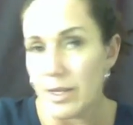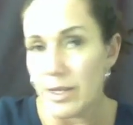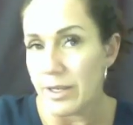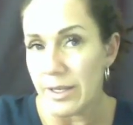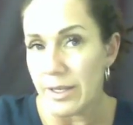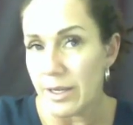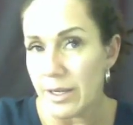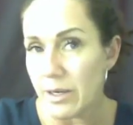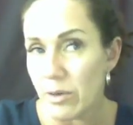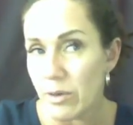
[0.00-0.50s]

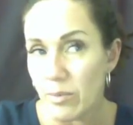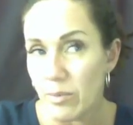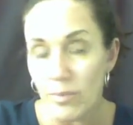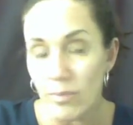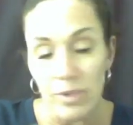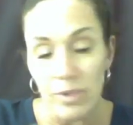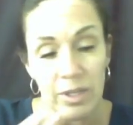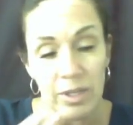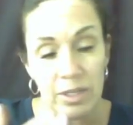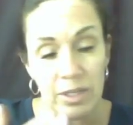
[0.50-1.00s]
Now,
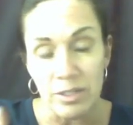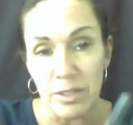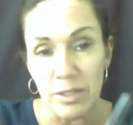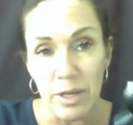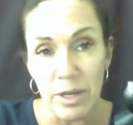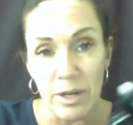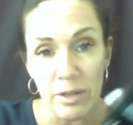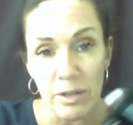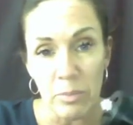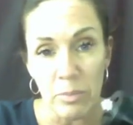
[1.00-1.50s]
it's
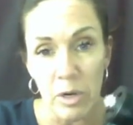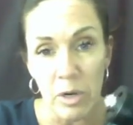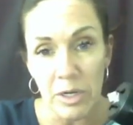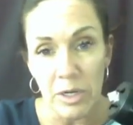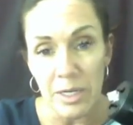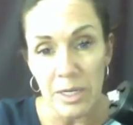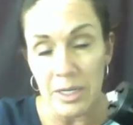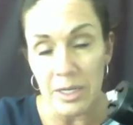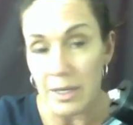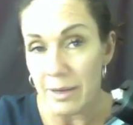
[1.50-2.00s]
not on the
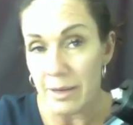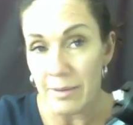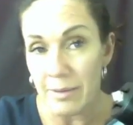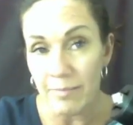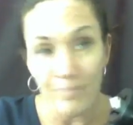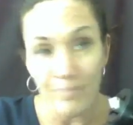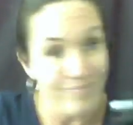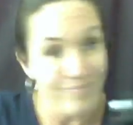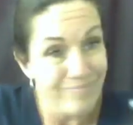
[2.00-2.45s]
market yet.